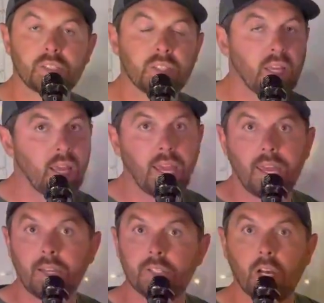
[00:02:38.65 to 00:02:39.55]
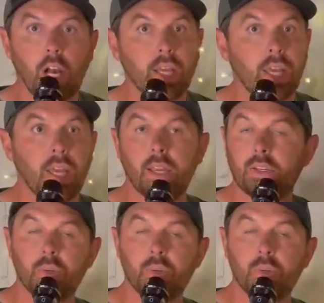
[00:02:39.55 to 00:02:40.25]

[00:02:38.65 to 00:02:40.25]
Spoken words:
singing, talking,